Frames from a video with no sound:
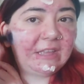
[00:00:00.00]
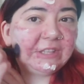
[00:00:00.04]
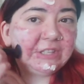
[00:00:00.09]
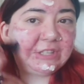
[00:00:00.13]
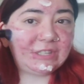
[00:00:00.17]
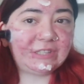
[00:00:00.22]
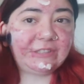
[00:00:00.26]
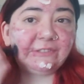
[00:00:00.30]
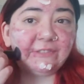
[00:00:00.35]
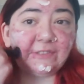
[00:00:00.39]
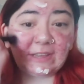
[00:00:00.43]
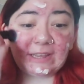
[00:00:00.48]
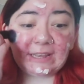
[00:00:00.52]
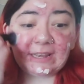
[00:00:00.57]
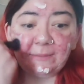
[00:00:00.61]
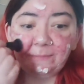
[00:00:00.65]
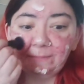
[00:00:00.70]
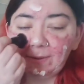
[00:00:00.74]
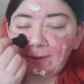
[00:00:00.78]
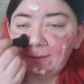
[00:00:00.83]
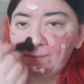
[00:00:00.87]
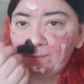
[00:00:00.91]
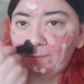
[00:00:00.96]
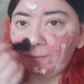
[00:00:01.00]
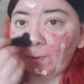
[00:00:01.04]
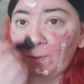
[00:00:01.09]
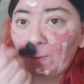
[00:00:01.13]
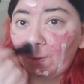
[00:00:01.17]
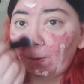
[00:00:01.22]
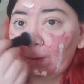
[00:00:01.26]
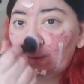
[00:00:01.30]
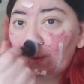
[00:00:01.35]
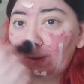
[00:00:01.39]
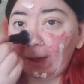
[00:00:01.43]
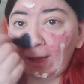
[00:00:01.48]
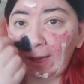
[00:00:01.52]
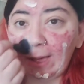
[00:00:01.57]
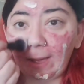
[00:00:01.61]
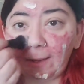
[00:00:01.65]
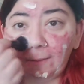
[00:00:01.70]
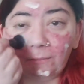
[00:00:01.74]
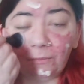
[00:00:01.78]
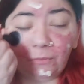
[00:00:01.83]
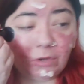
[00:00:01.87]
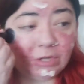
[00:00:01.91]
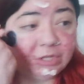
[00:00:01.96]
just feel a bit more
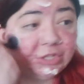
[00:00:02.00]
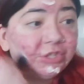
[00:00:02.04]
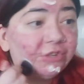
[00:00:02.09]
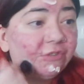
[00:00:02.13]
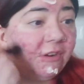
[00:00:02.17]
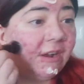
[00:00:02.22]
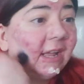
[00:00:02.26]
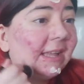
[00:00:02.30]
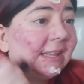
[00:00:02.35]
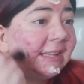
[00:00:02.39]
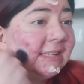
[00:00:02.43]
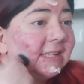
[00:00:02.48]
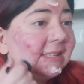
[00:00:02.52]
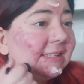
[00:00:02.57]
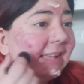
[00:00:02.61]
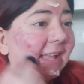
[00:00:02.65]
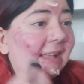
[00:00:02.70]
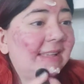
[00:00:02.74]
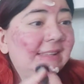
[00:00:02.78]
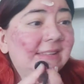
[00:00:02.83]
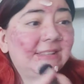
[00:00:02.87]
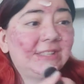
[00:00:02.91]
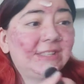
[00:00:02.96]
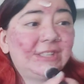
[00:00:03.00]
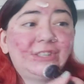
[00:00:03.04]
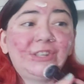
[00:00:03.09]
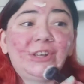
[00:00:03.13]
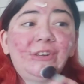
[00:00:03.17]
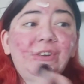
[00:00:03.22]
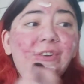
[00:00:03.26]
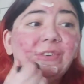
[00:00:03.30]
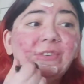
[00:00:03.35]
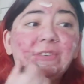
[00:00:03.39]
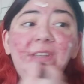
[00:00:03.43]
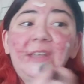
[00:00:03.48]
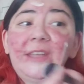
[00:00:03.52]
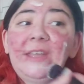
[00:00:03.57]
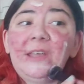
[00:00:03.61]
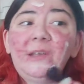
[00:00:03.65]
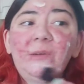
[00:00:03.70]
moisturized and soft,